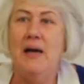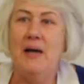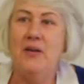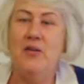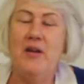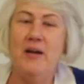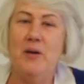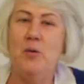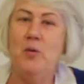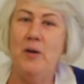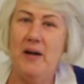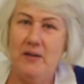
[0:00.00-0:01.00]
And
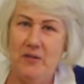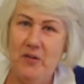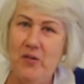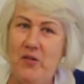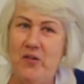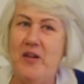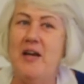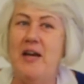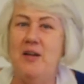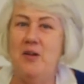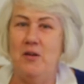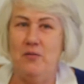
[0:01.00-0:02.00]
now, this is
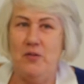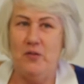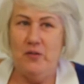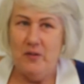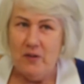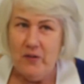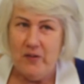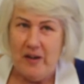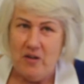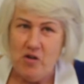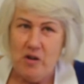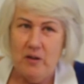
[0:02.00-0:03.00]
the end of
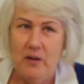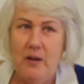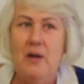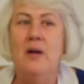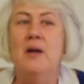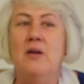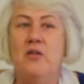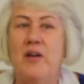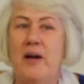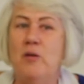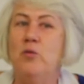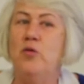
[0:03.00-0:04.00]
this session,
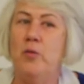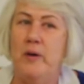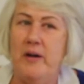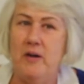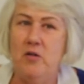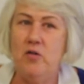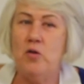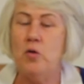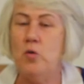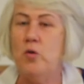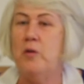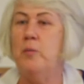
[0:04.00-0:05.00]
down to
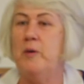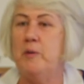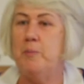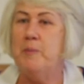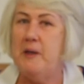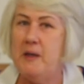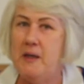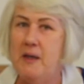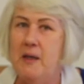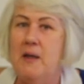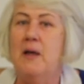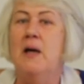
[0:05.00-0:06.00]
earth cooking with
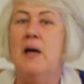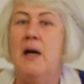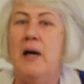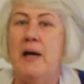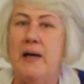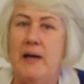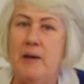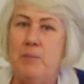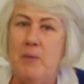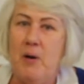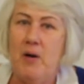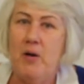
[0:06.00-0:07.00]
me.
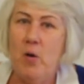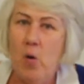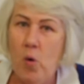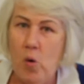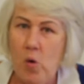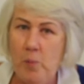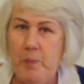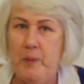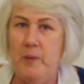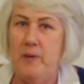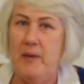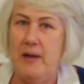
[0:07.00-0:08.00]
I
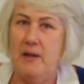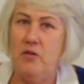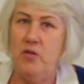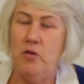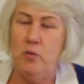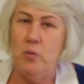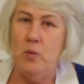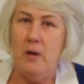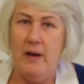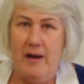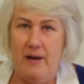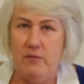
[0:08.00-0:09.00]
hope that
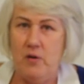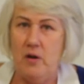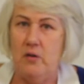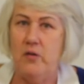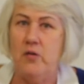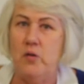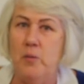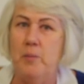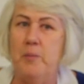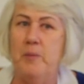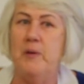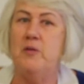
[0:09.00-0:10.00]
you have got
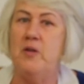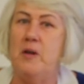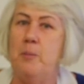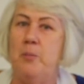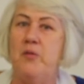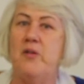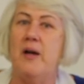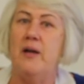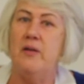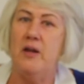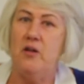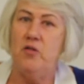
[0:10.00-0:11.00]
some tips
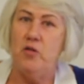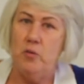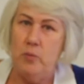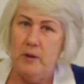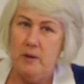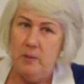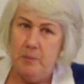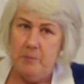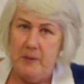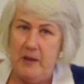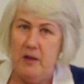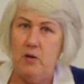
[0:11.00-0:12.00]
and that you will
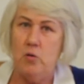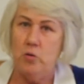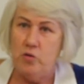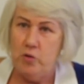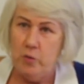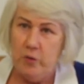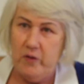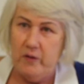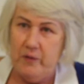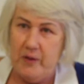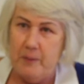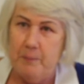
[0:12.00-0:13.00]
make good
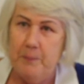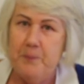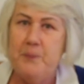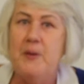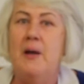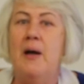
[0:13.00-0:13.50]
use of them.